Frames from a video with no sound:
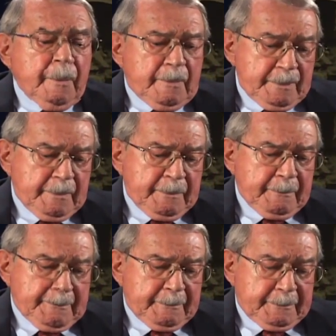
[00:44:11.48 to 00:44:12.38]
So mm-hmm. that was
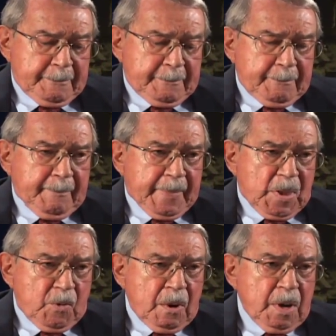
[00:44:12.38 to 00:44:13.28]
mm-hmm. why it was important to
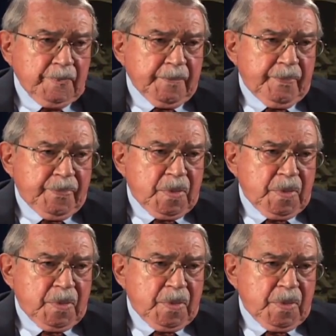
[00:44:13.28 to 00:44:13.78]
have right. the picket.